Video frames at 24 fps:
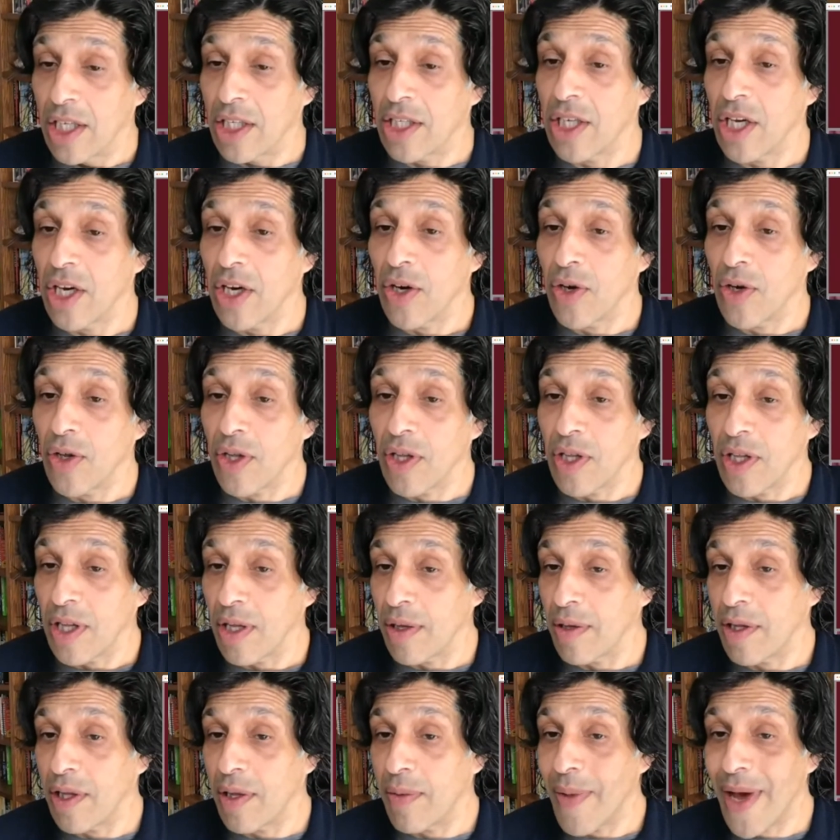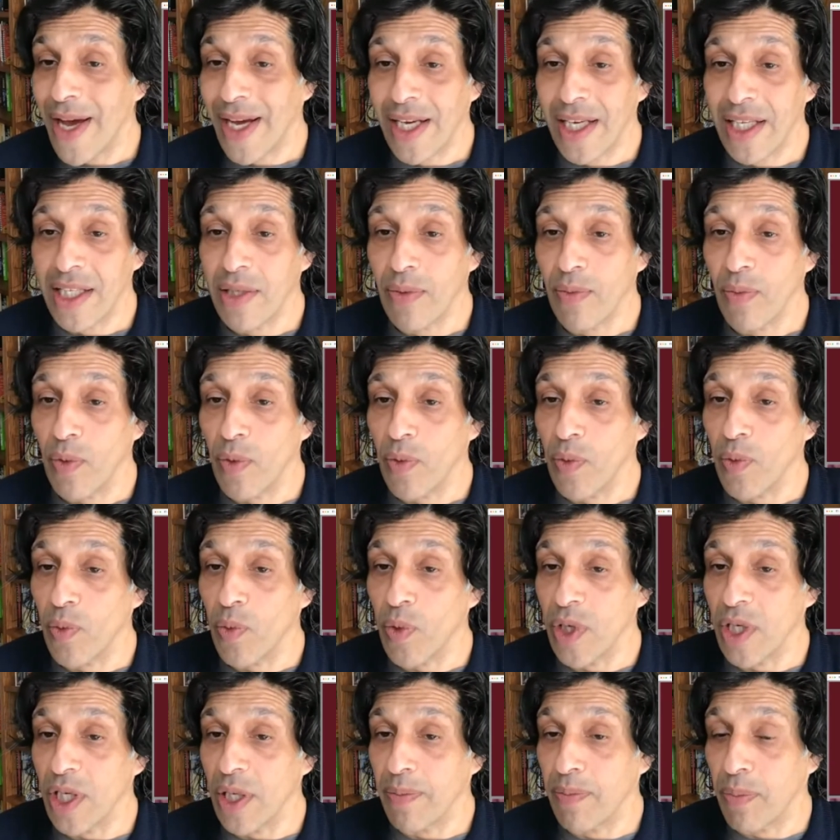So the mechanism
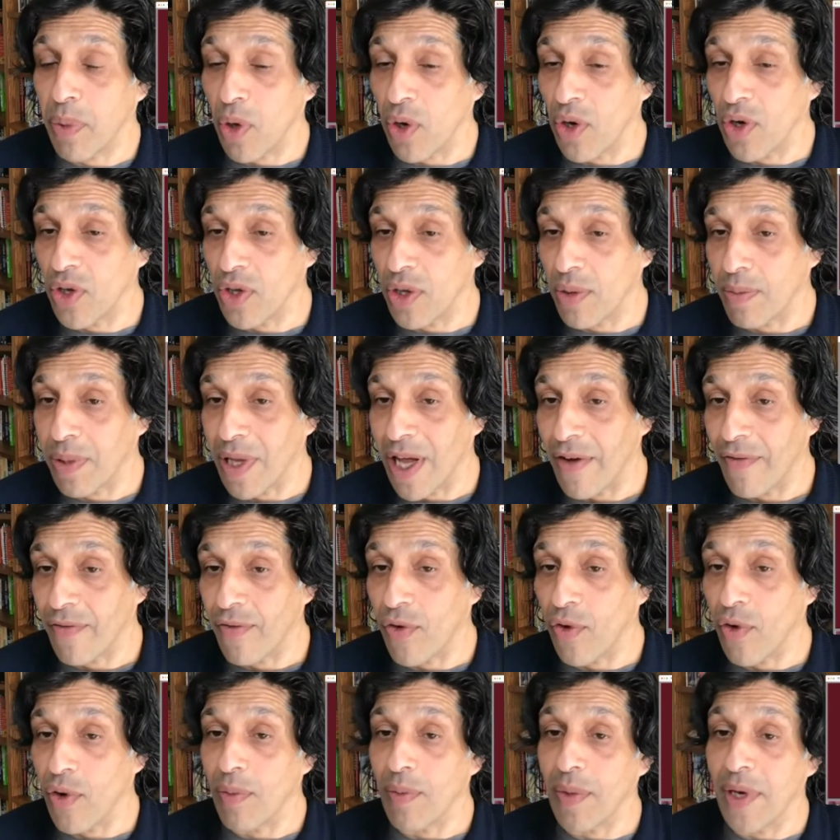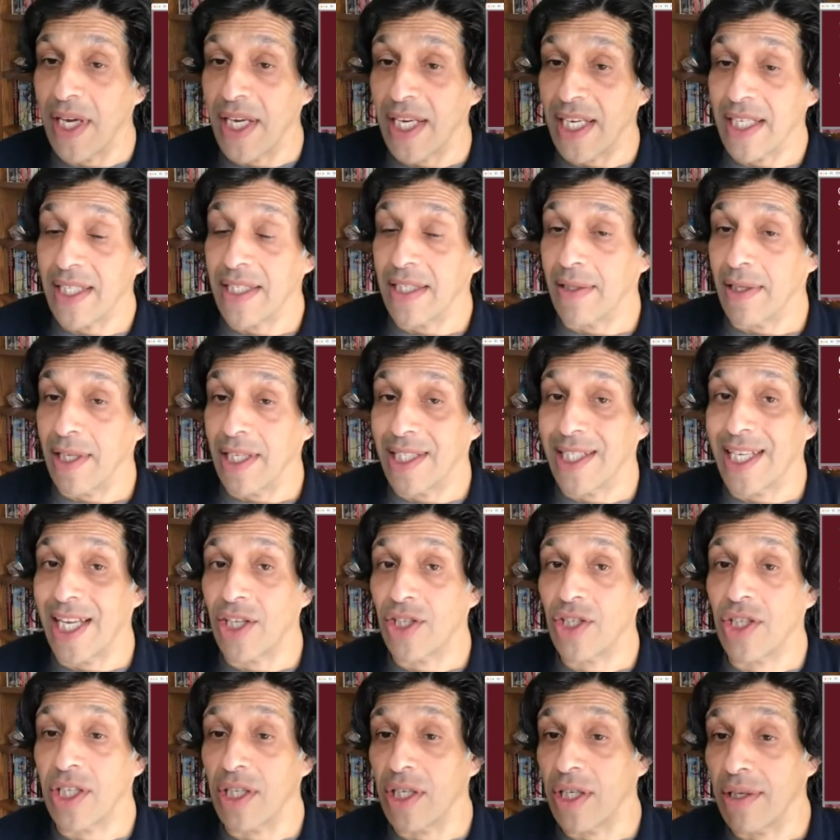we deploy on the platform is
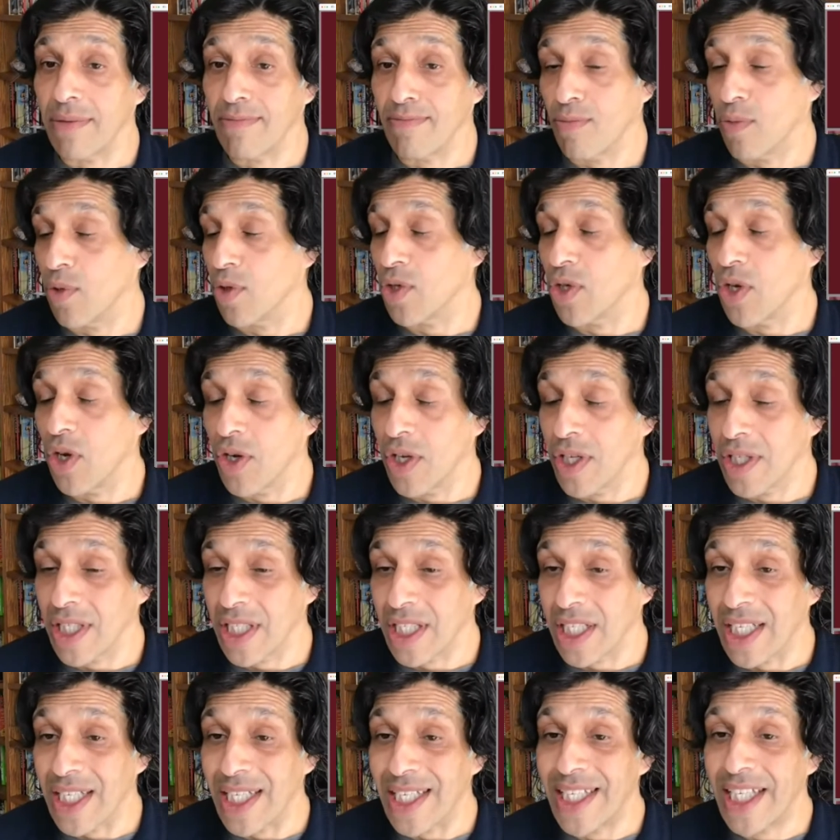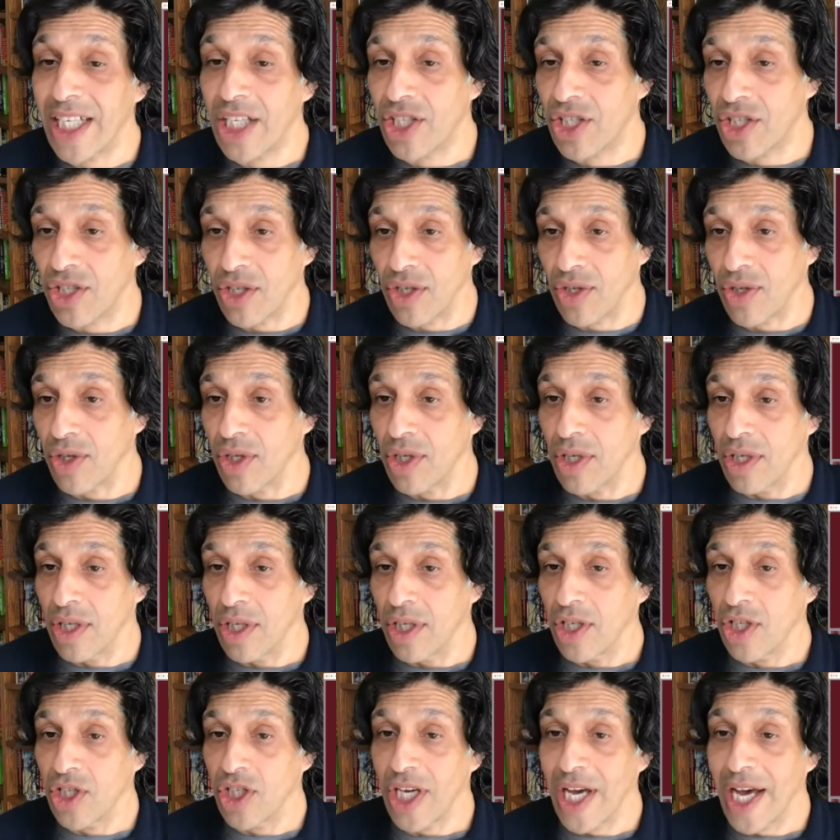essentially what's known as a conditional
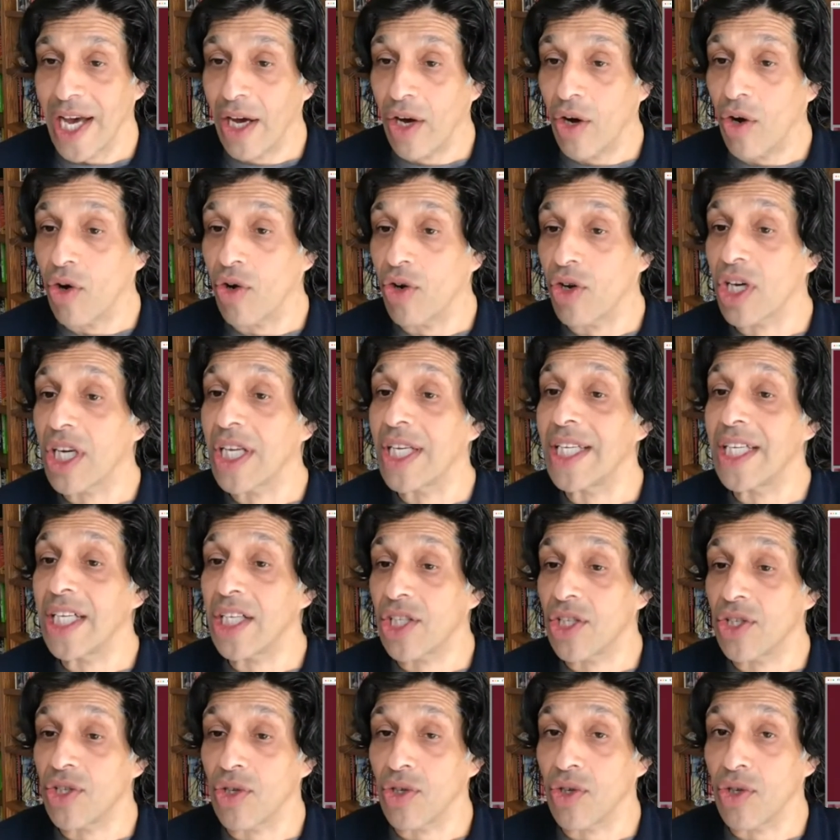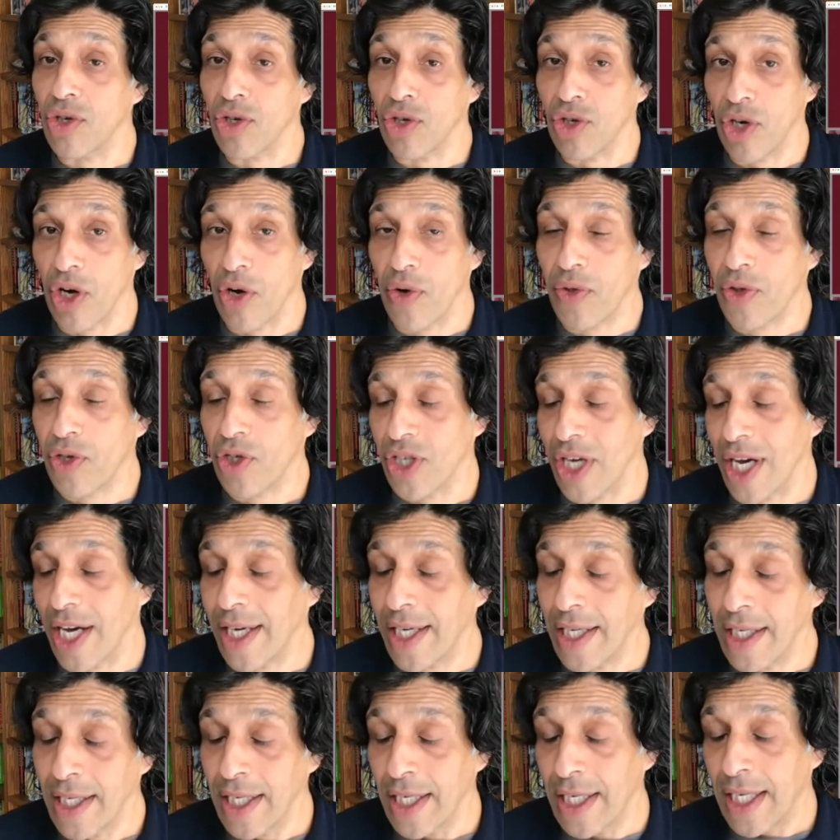share, or a conditional growth
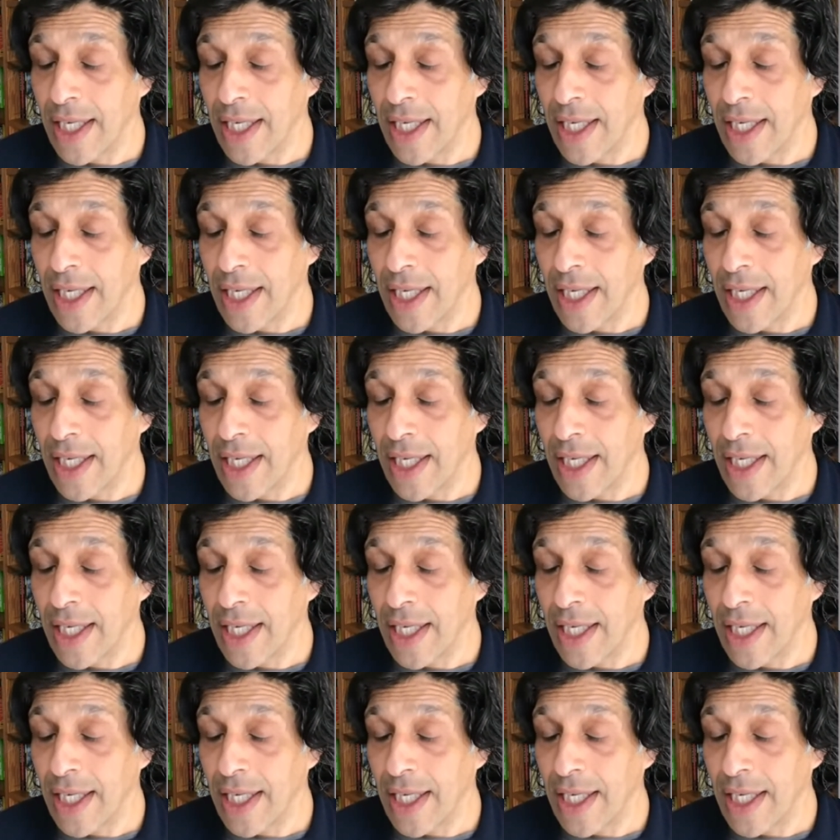share.